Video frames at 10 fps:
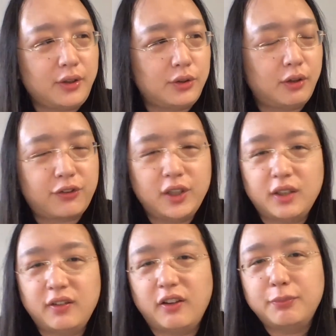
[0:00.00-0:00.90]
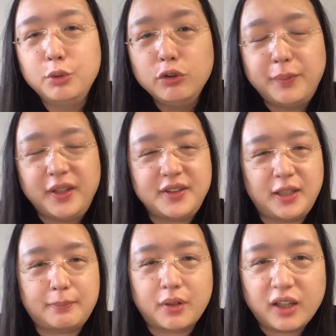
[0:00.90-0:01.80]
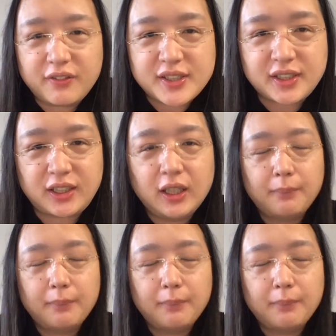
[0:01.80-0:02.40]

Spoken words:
freedom of movement and privacy,